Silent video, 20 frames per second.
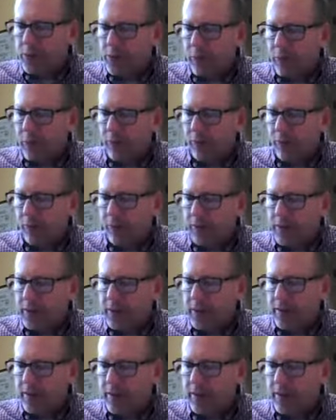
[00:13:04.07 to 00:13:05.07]
those who are
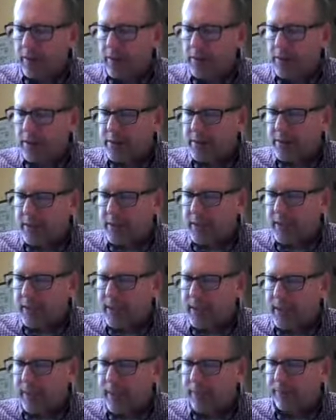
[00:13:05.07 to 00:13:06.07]
affected by this.
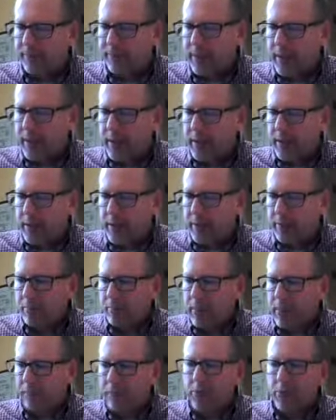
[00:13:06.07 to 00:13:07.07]
Um,
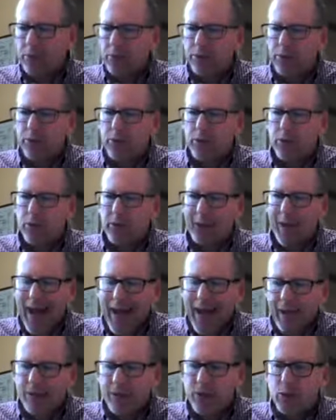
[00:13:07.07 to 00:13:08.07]
people's
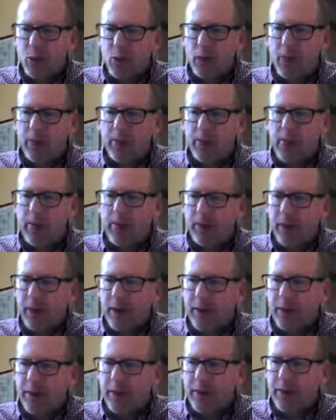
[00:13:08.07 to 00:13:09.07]
lives who are being
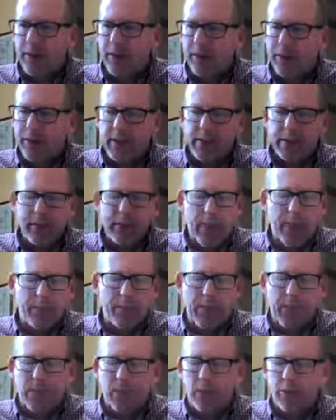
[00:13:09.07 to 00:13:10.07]
affected by this. It's
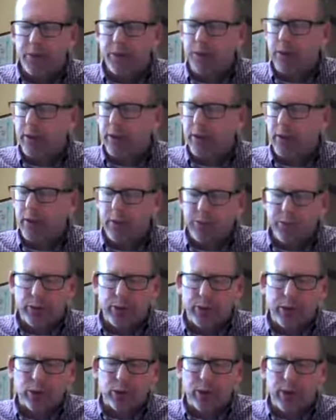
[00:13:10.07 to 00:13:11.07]
coming closer and
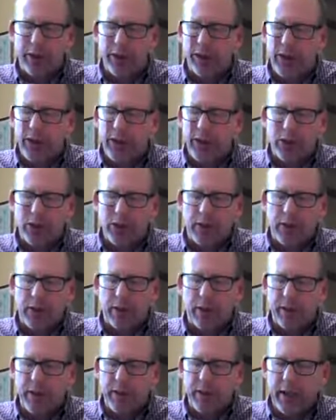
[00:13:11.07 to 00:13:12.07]
closer to us each and
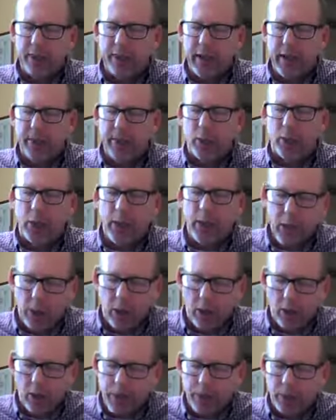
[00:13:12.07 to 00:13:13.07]
every day. People we
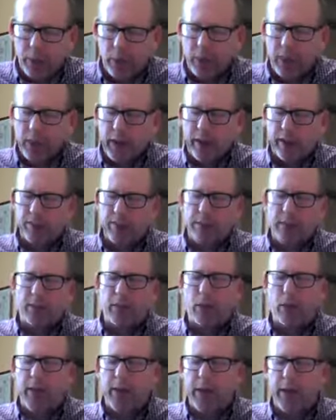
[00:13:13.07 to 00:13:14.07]
know, people we love,
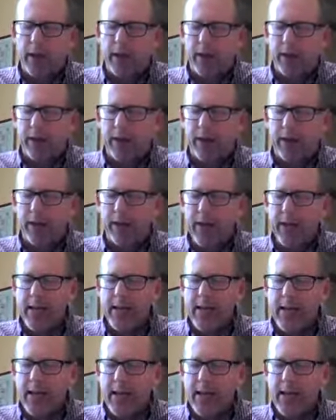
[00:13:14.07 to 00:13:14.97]
people we care about.